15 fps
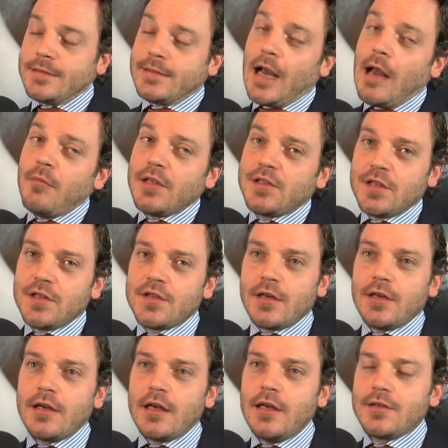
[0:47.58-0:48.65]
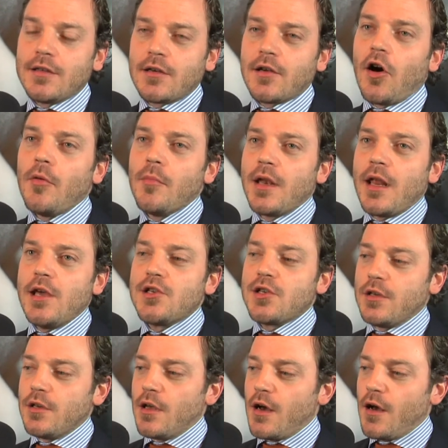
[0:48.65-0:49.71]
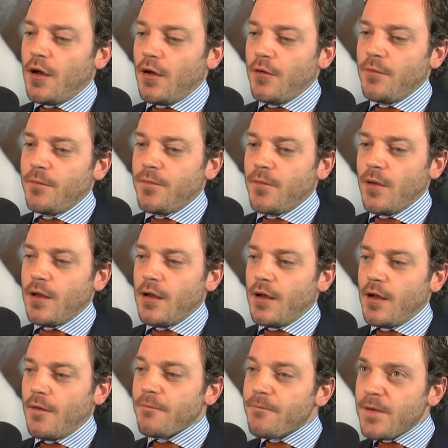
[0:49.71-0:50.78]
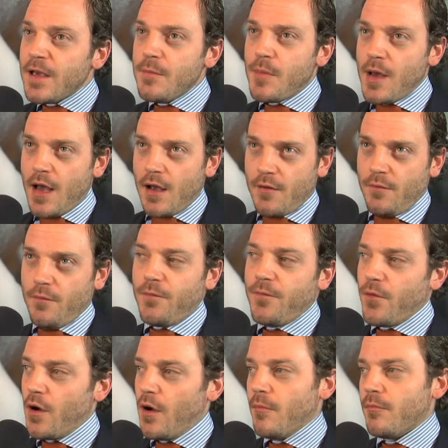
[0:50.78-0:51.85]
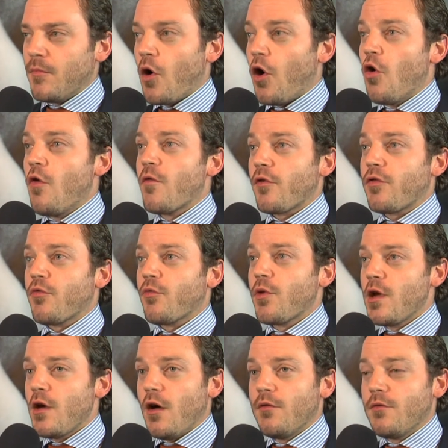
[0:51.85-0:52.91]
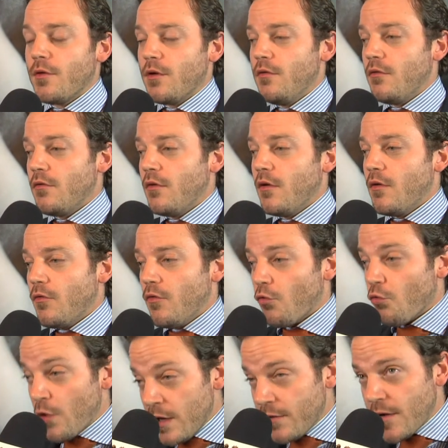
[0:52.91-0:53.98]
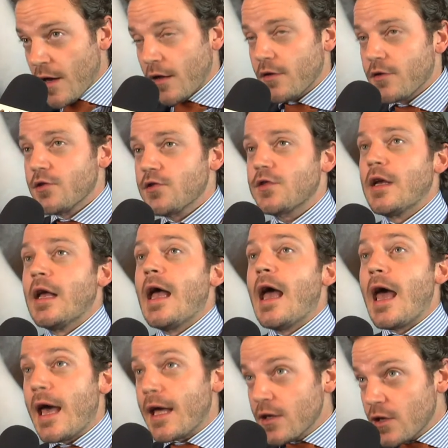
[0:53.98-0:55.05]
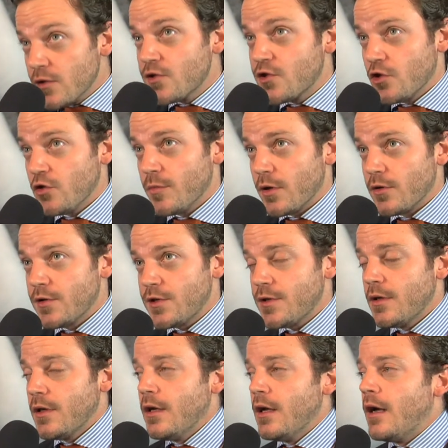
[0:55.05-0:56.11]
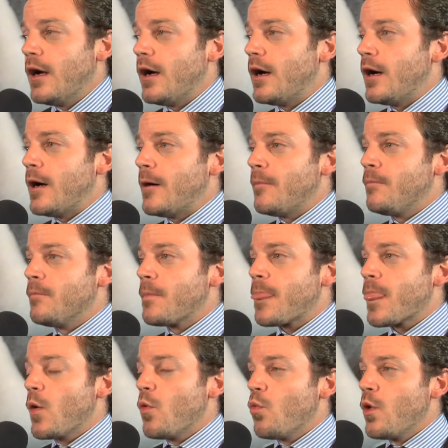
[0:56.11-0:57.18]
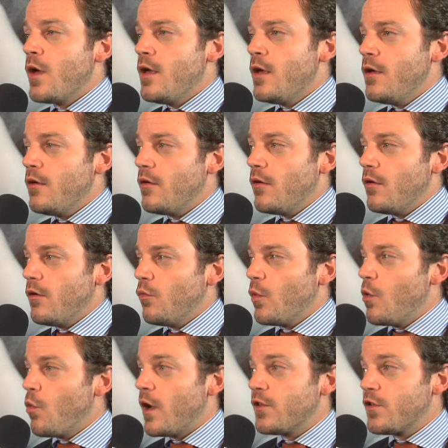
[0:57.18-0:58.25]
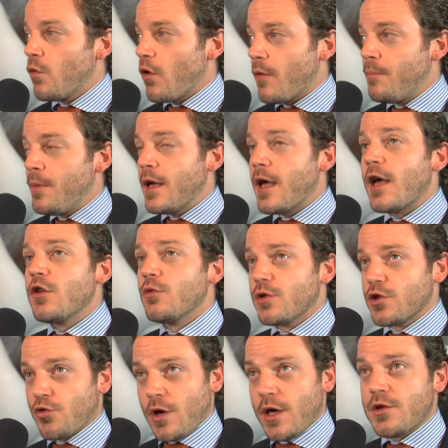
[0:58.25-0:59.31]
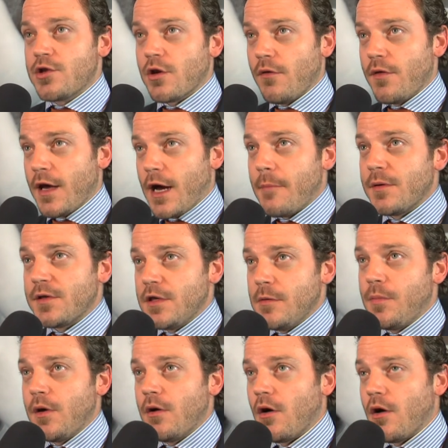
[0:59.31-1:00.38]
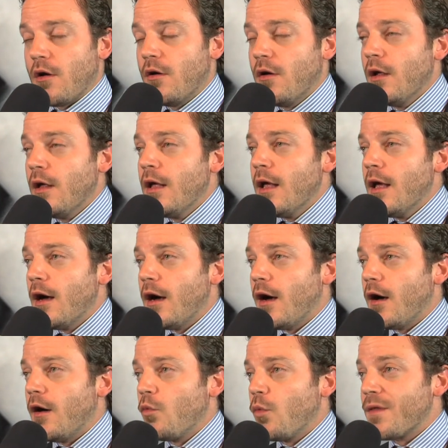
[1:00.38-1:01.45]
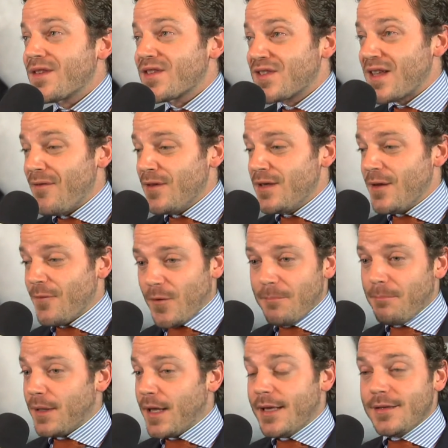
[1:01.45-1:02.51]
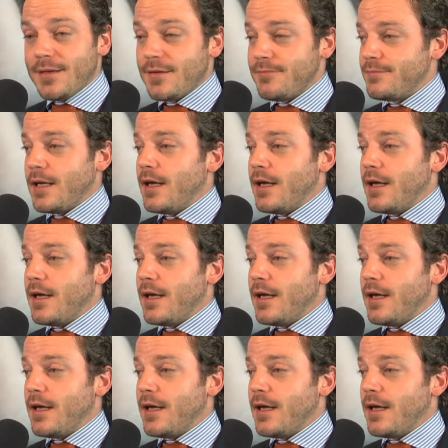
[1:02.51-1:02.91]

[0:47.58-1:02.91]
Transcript: Timeless is a, is a culmination of uh, feedback from over 300 retailers and consumers. Um, we, we went to our big annual trade show, the IPCPR, uh, with seven different blend